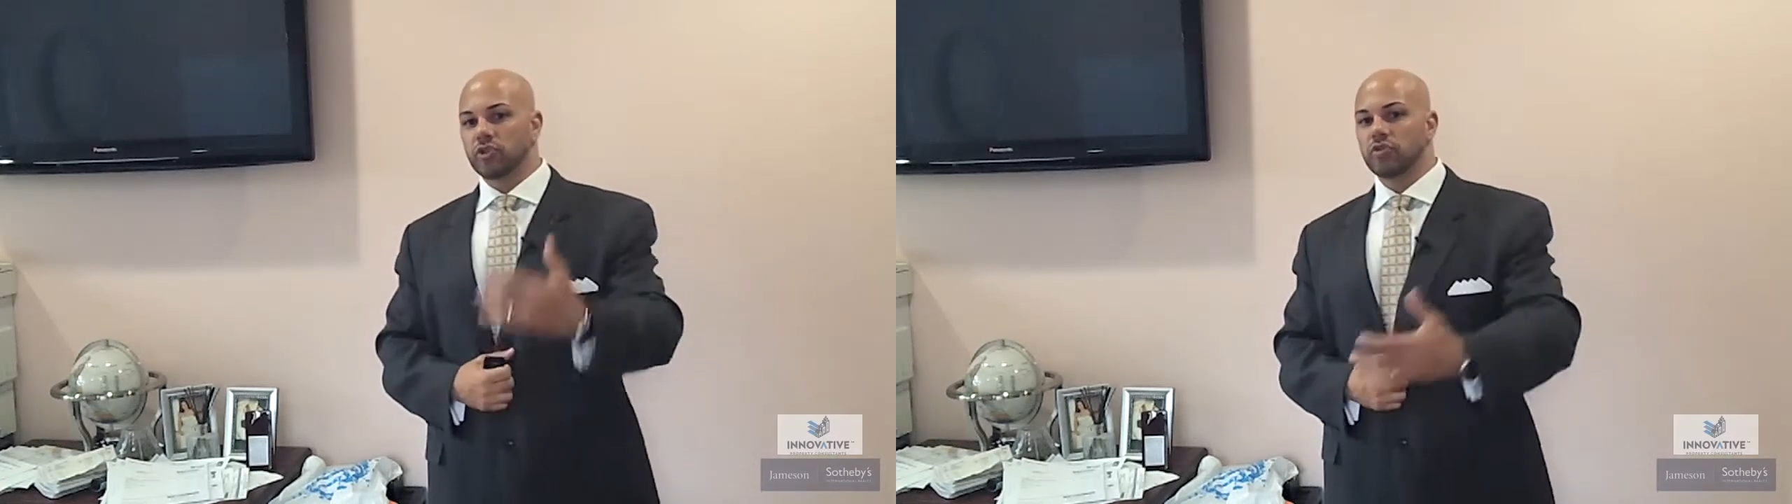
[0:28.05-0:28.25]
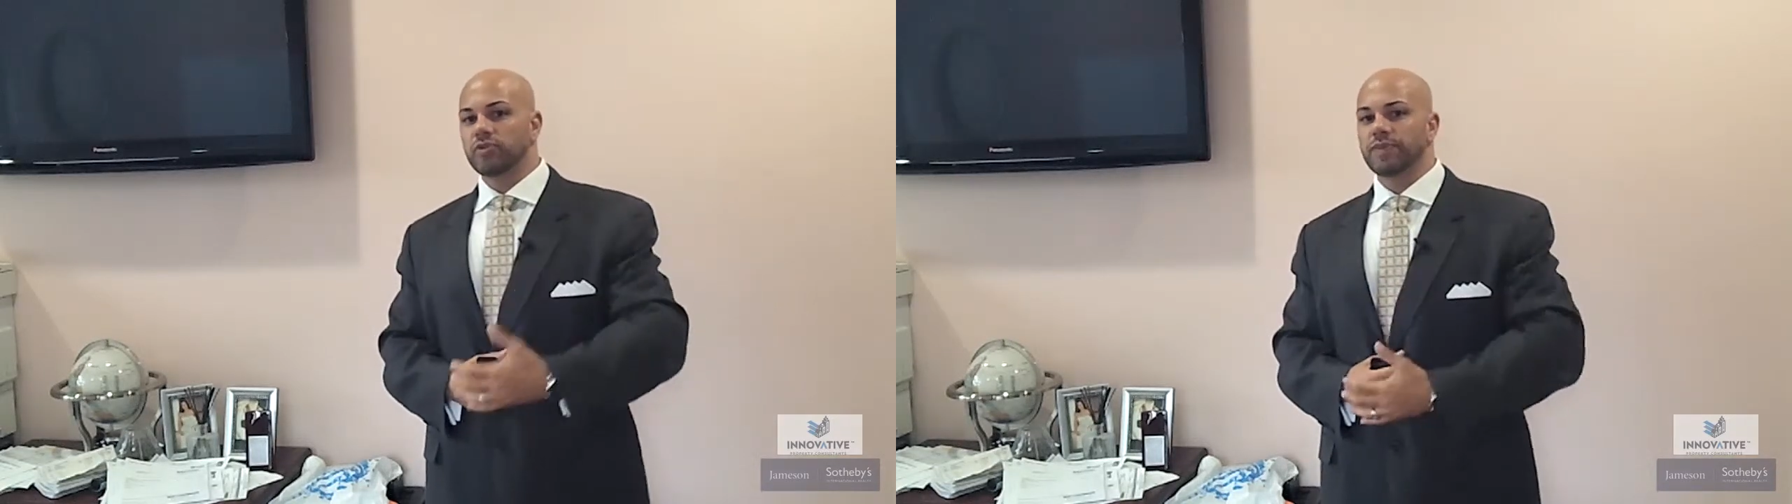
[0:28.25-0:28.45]

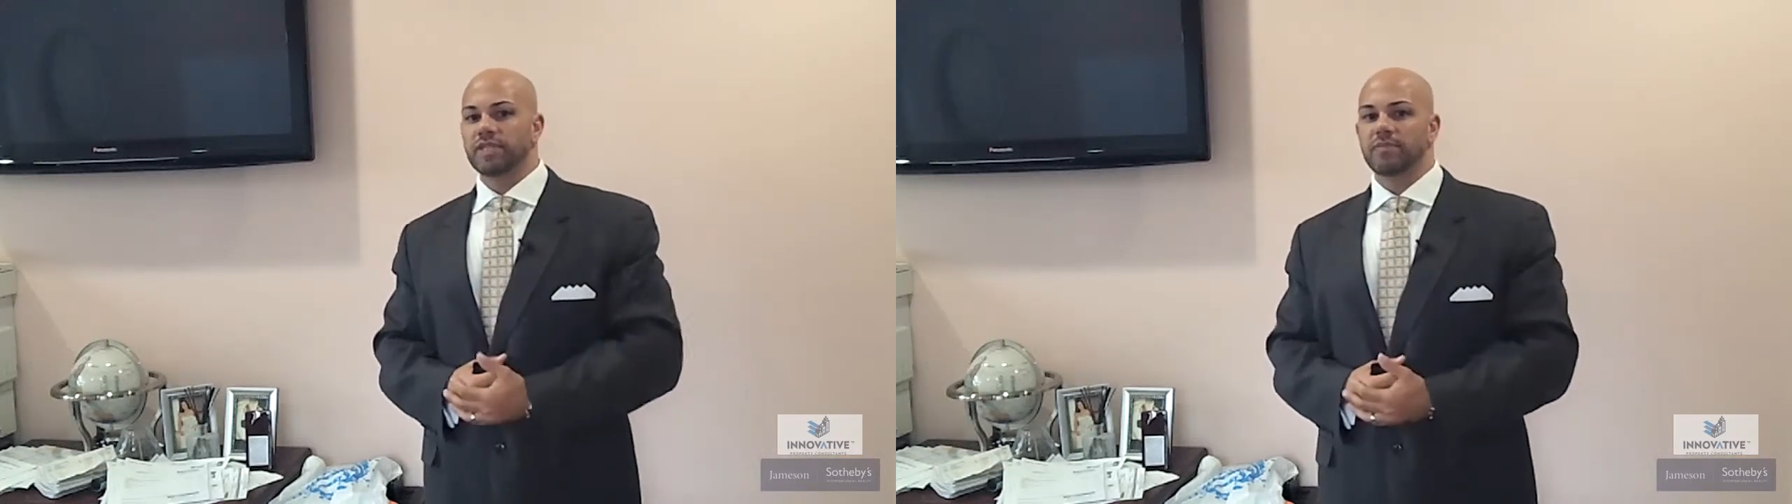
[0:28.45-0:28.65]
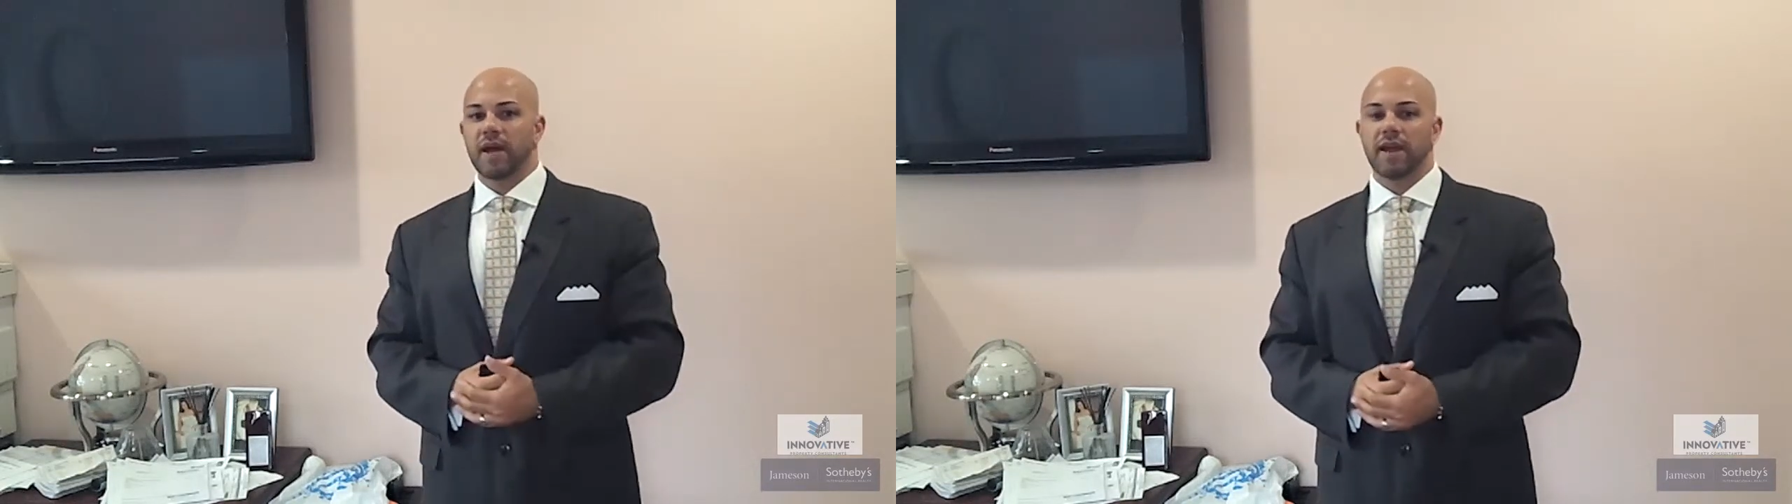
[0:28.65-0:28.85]
use
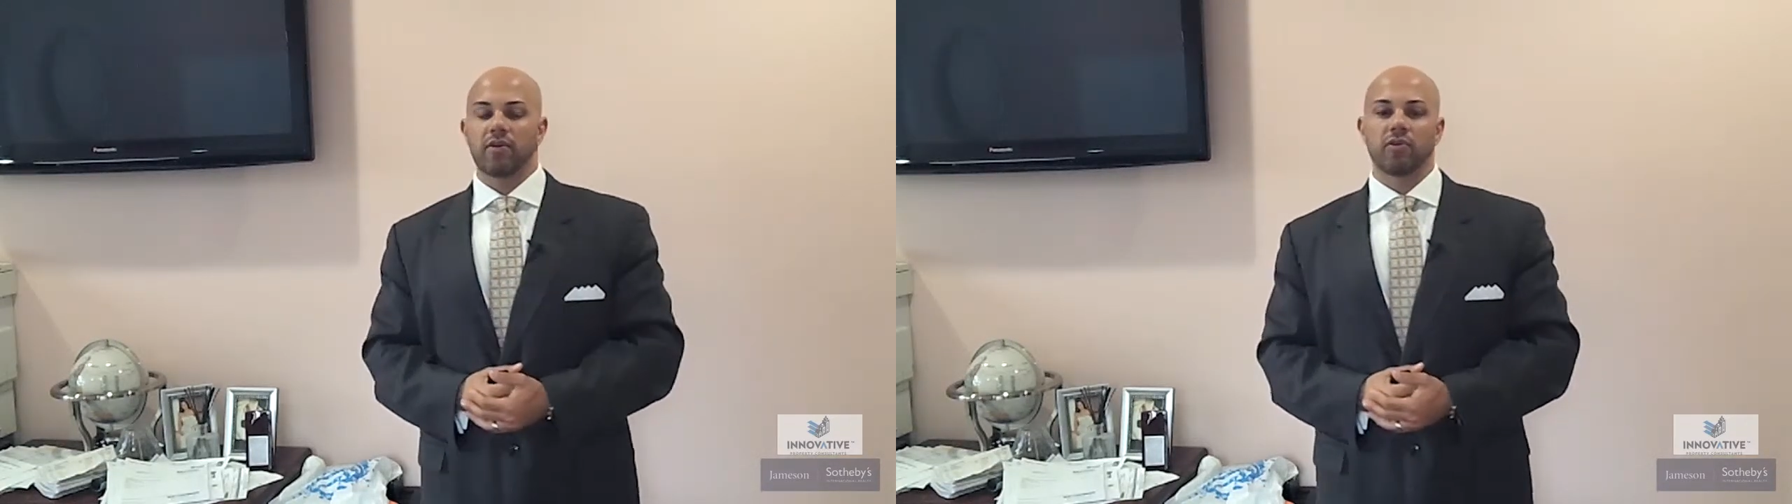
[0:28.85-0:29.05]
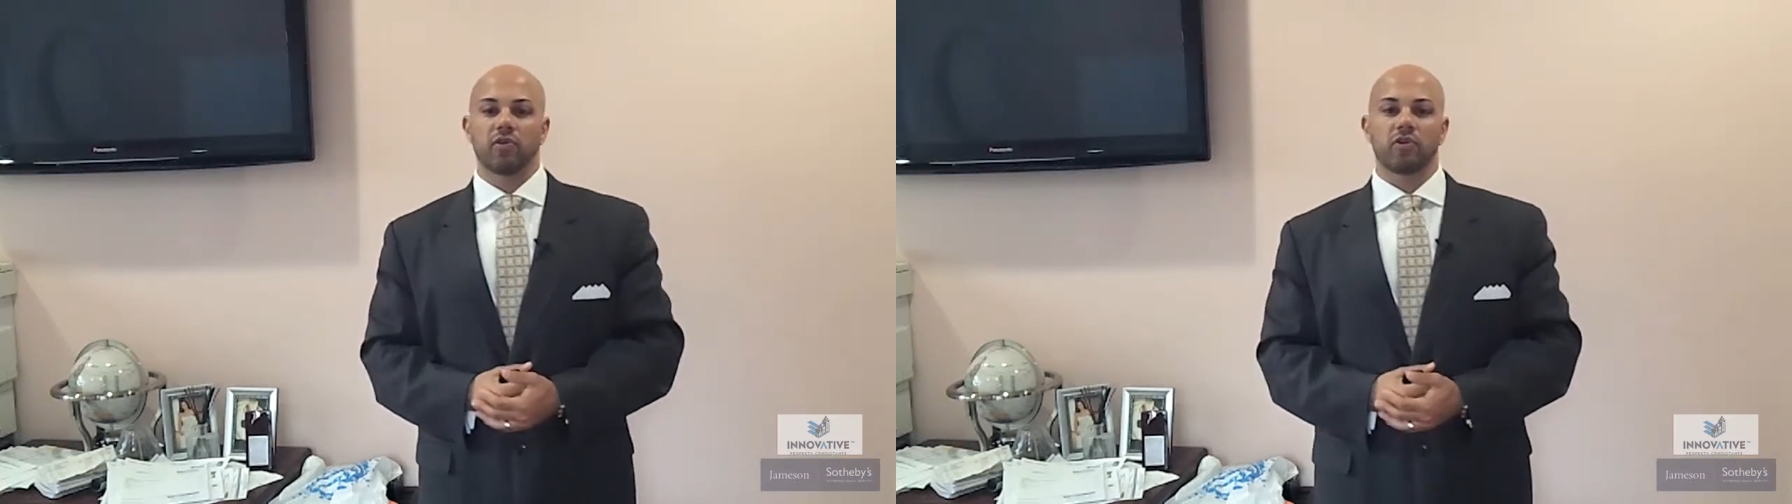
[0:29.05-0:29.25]
me to buy
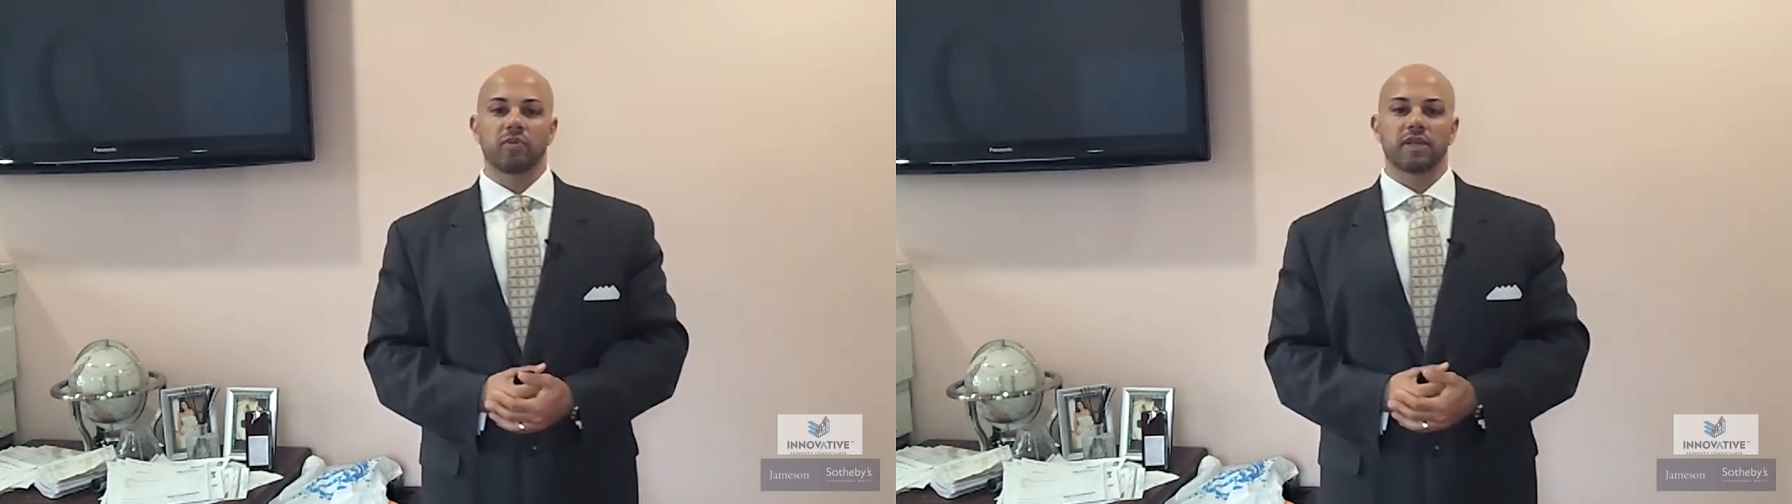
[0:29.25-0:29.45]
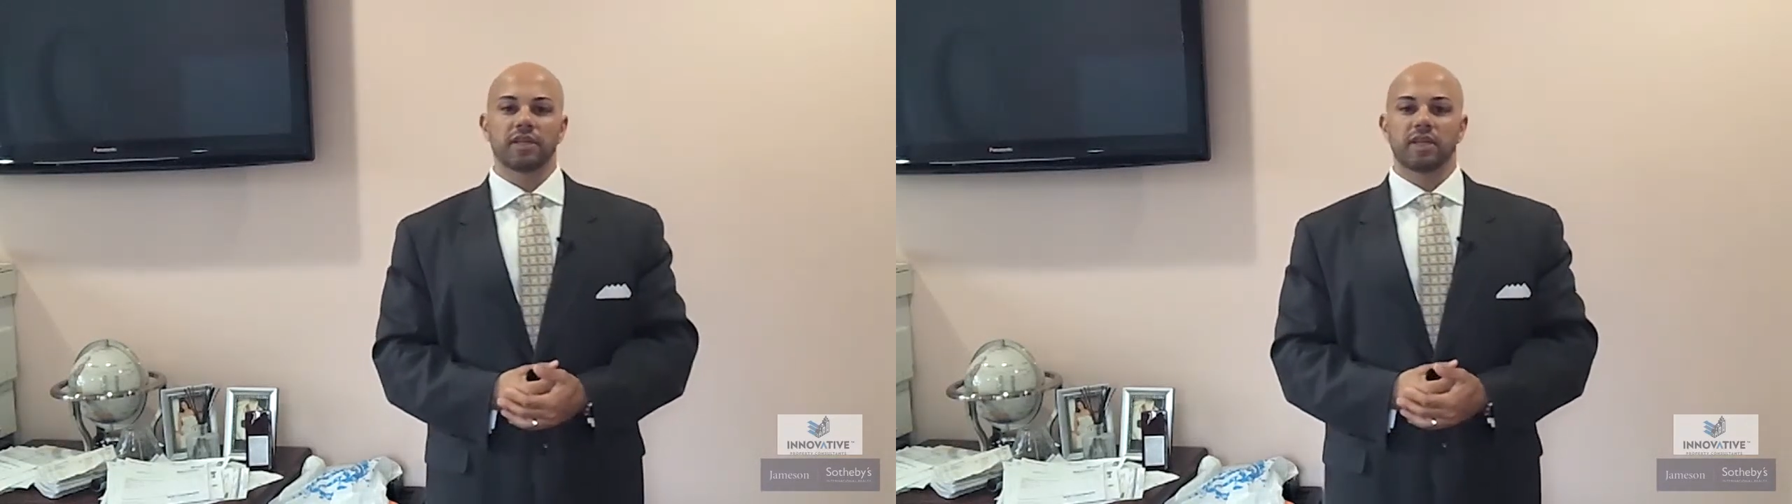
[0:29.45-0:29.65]
a
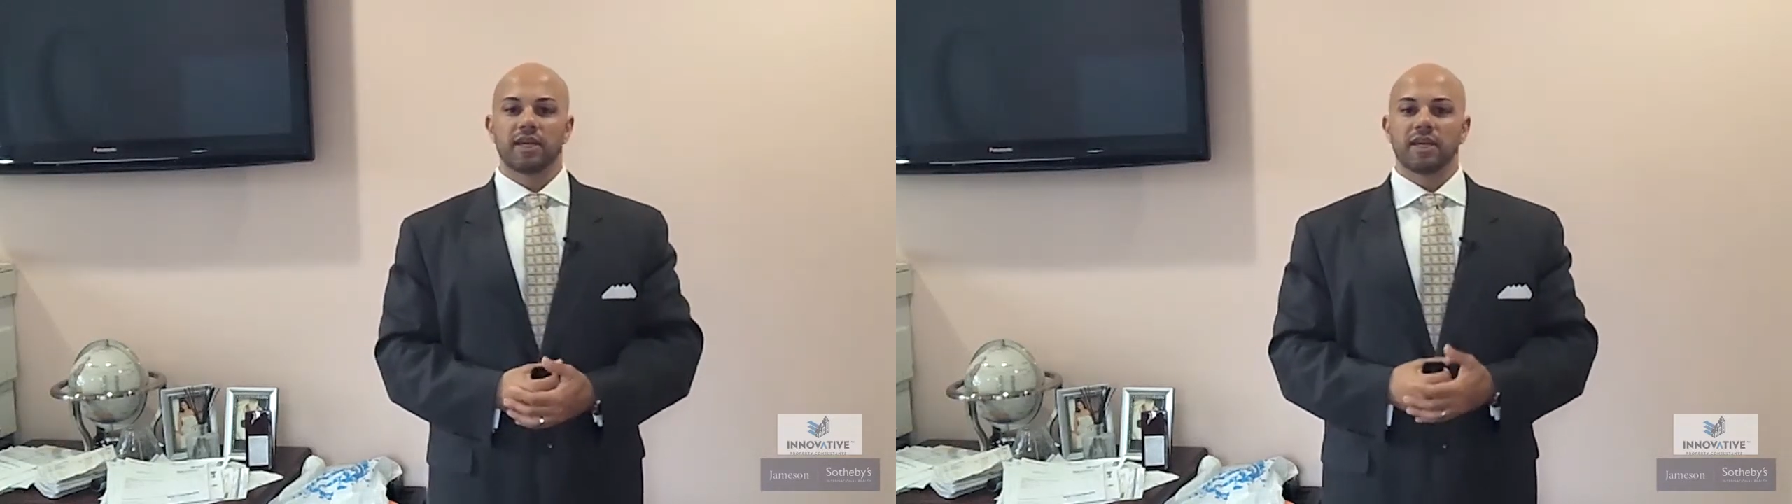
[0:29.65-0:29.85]
home and